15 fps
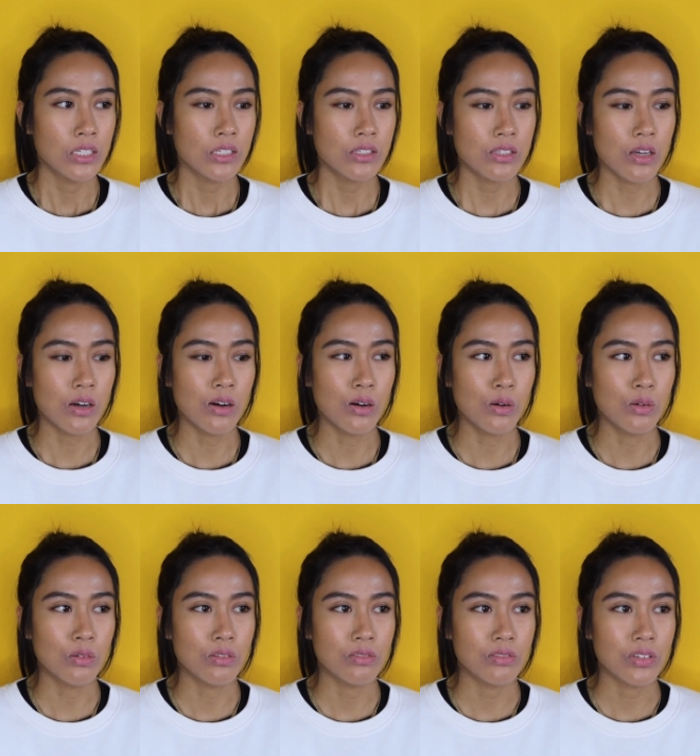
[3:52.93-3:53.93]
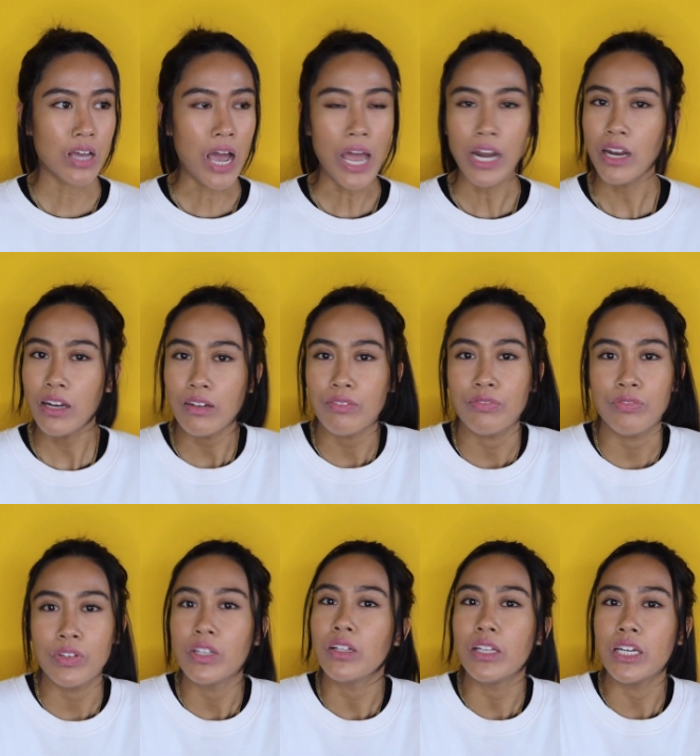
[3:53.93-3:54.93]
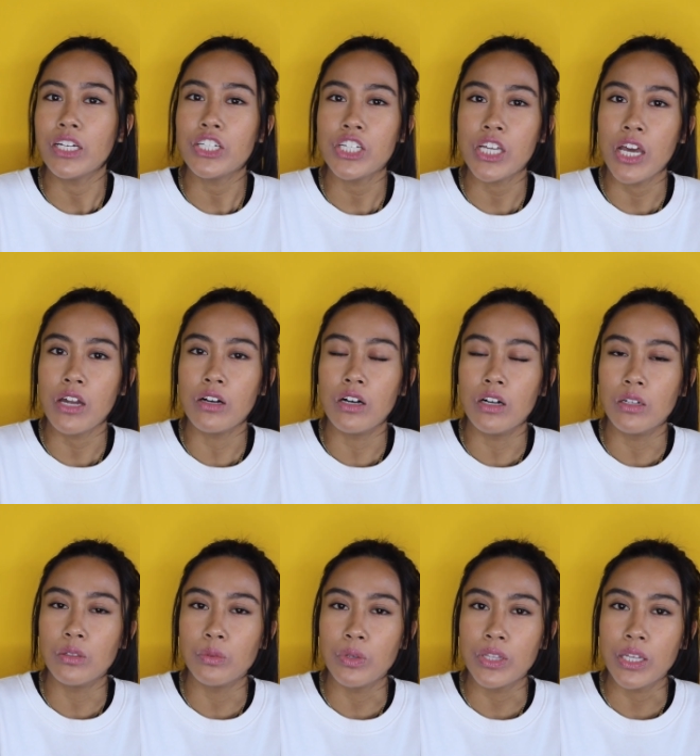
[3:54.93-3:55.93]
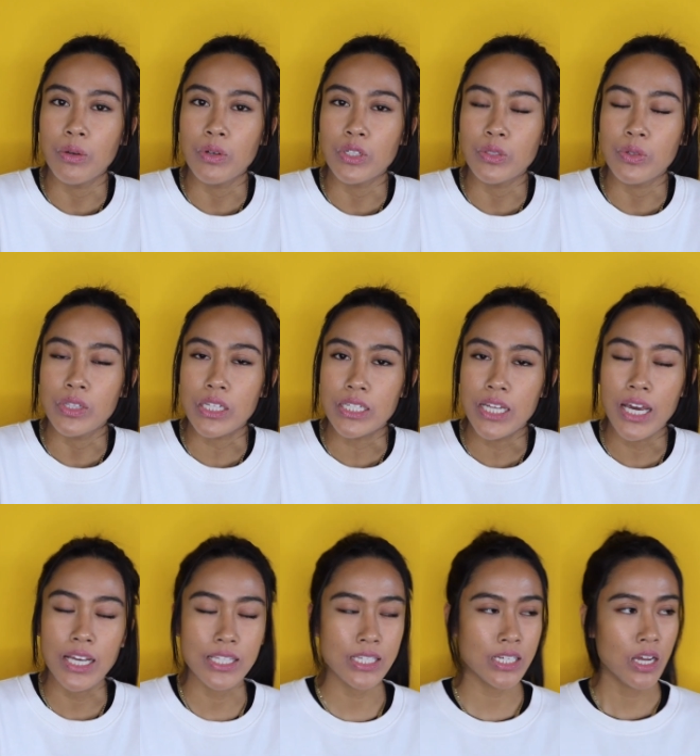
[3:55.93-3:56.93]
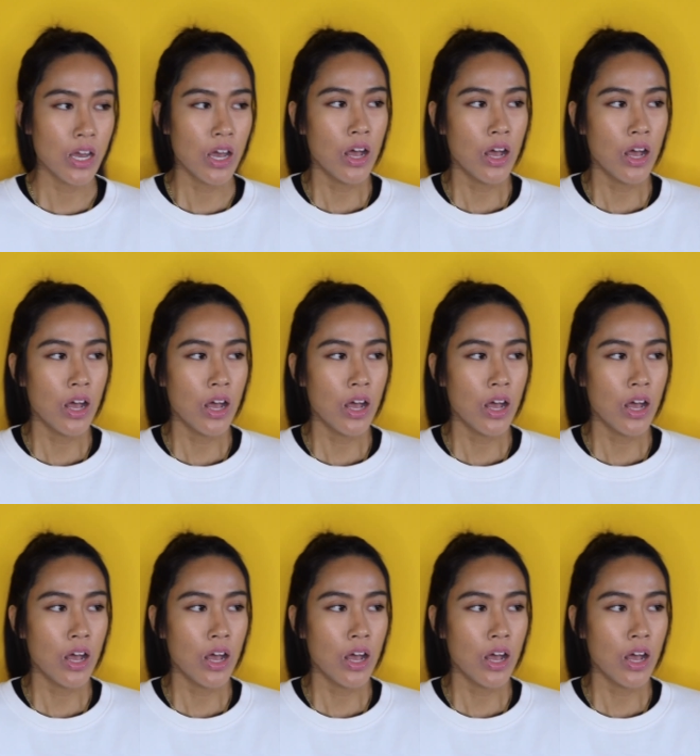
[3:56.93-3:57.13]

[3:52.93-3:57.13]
So I didn't feel itchy at all when they were doing the test,